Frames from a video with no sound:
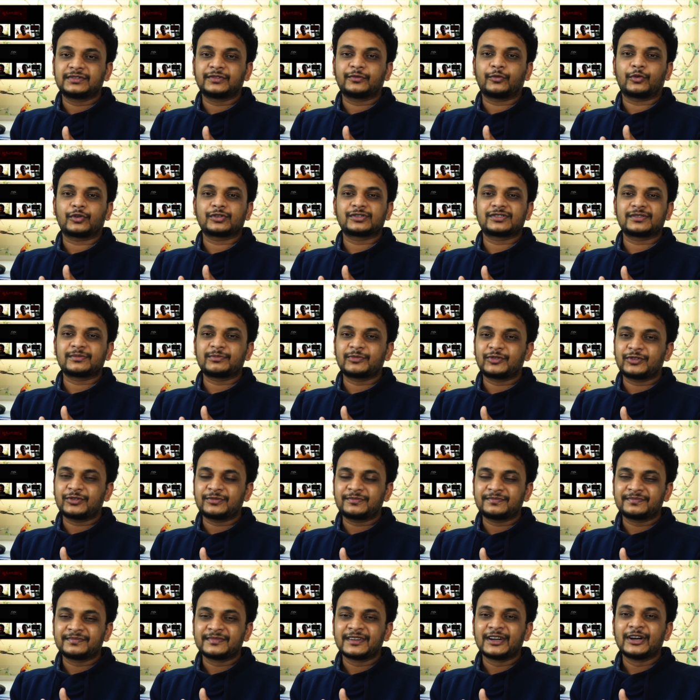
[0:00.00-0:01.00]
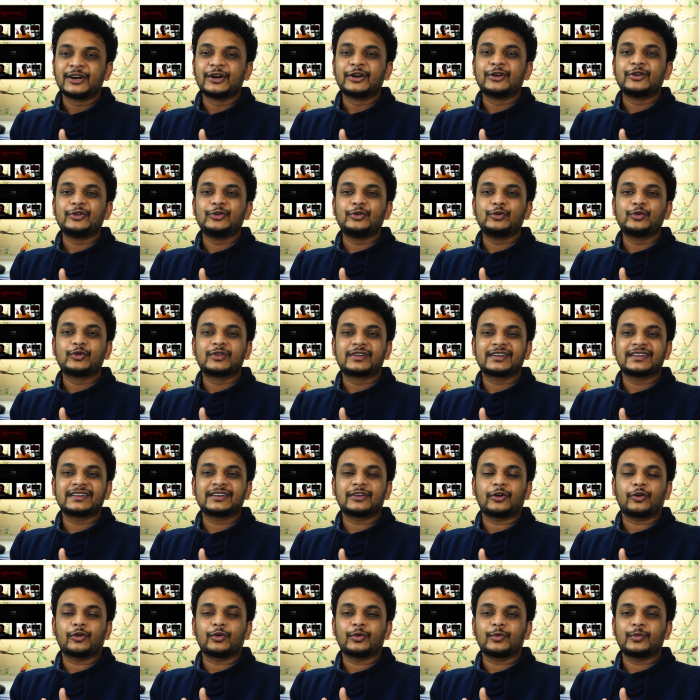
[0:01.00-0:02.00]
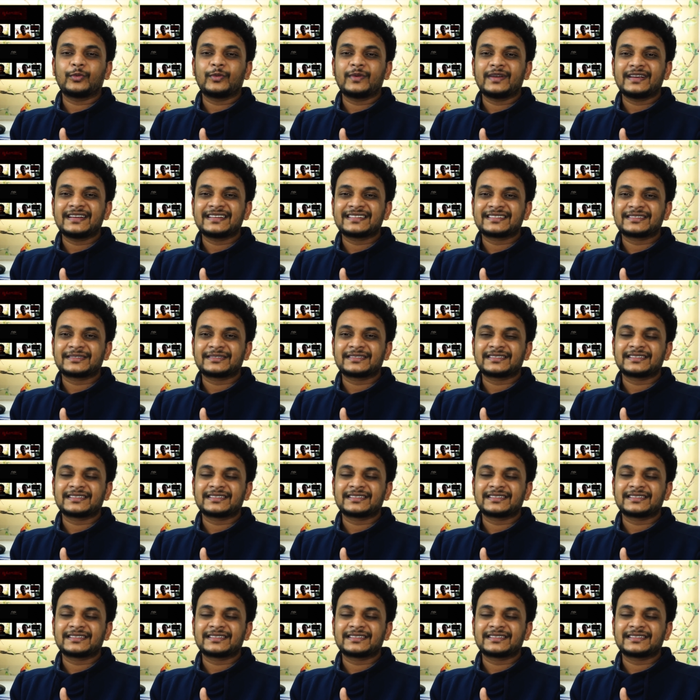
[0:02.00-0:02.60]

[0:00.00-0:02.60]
the WhatsApp group, you can always